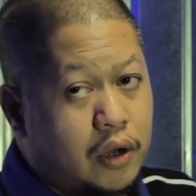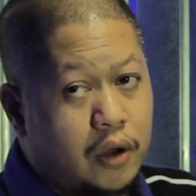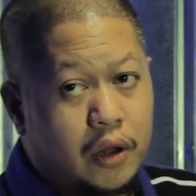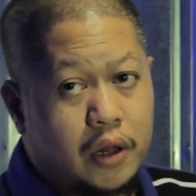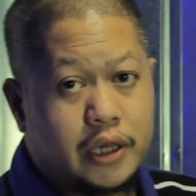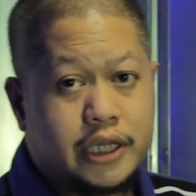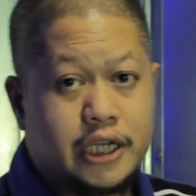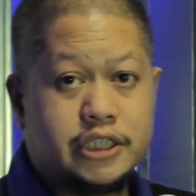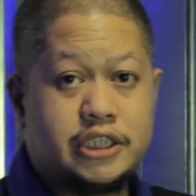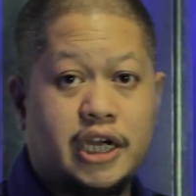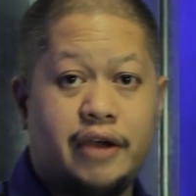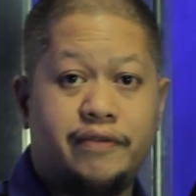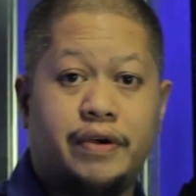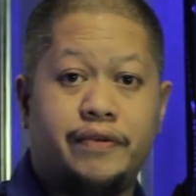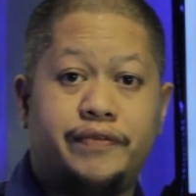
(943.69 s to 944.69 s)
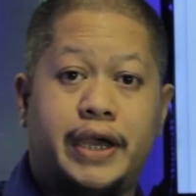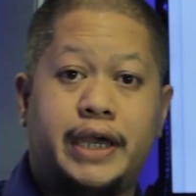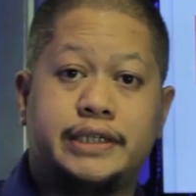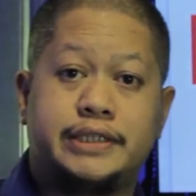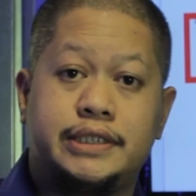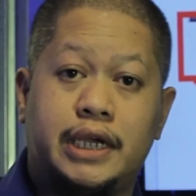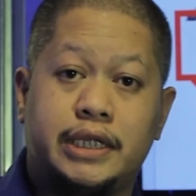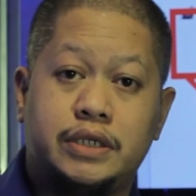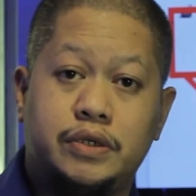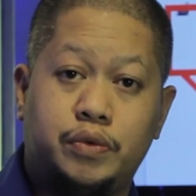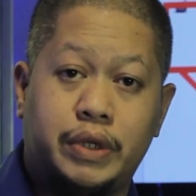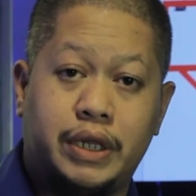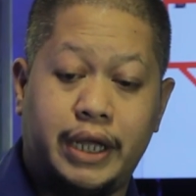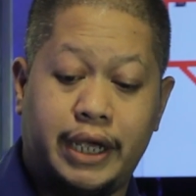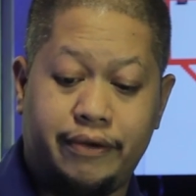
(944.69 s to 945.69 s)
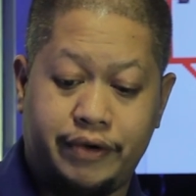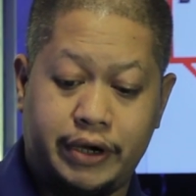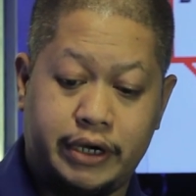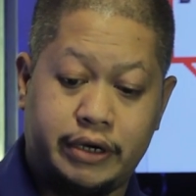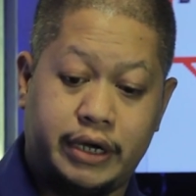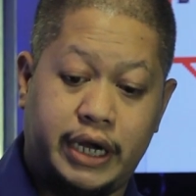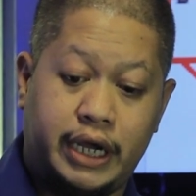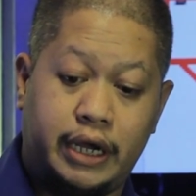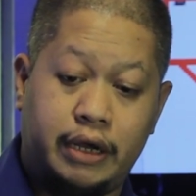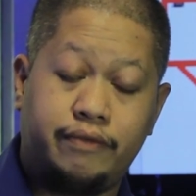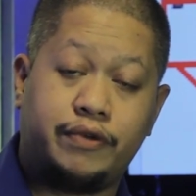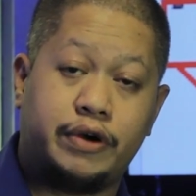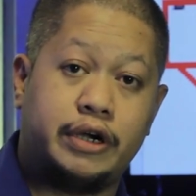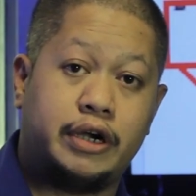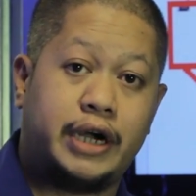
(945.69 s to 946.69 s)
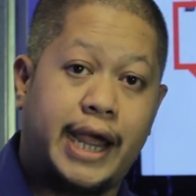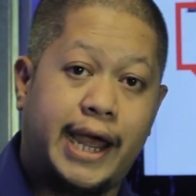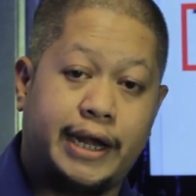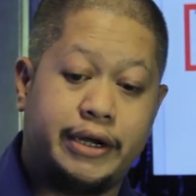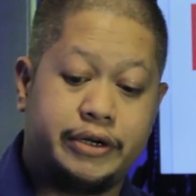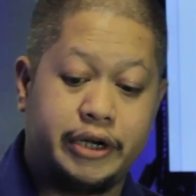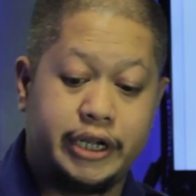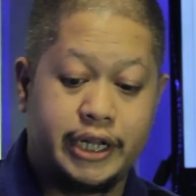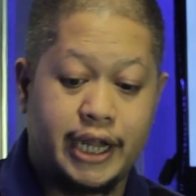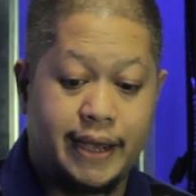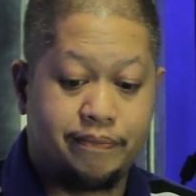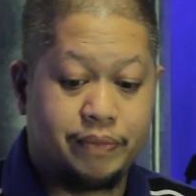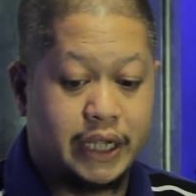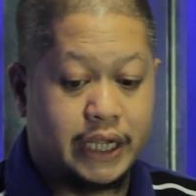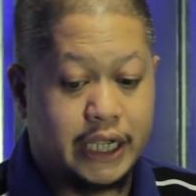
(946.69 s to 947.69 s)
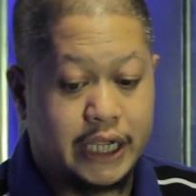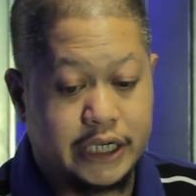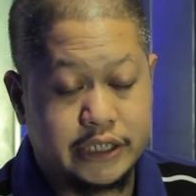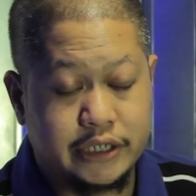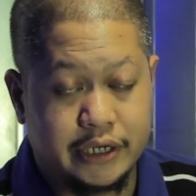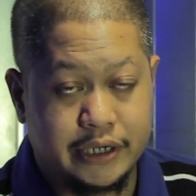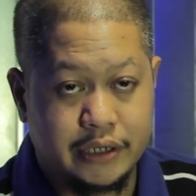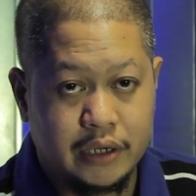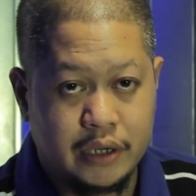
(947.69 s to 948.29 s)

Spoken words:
all the Java files that you will ever create for your Android application.